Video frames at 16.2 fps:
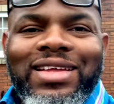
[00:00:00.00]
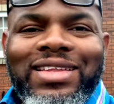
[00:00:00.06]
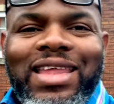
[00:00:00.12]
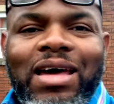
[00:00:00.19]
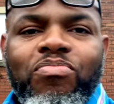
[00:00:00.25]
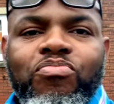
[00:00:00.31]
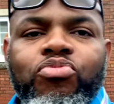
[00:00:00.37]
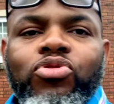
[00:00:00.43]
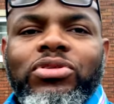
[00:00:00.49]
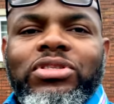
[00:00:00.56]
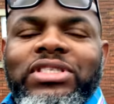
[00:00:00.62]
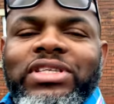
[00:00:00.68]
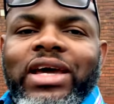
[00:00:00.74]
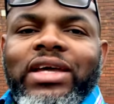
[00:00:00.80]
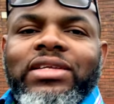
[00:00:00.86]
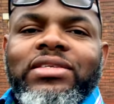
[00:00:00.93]
that
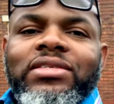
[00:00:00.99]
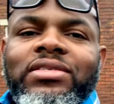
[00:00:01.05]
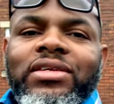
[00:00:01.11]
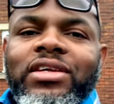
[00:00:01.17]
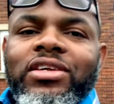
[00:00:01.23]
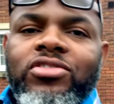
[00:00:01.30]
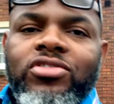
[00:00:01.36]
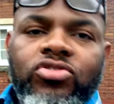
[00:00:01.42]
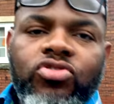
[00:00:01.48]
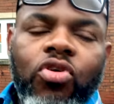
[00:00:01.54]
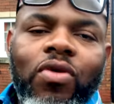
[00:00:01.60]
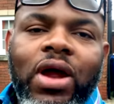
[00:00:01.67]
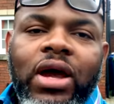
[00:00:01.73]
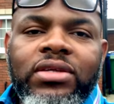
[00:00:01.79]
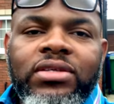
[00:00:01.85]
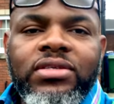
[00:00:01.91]
protects his
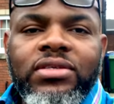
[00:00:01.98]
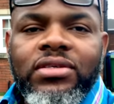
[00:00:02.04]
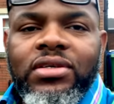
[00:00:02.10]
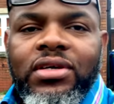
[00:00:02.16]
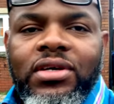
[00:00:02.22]
thorax.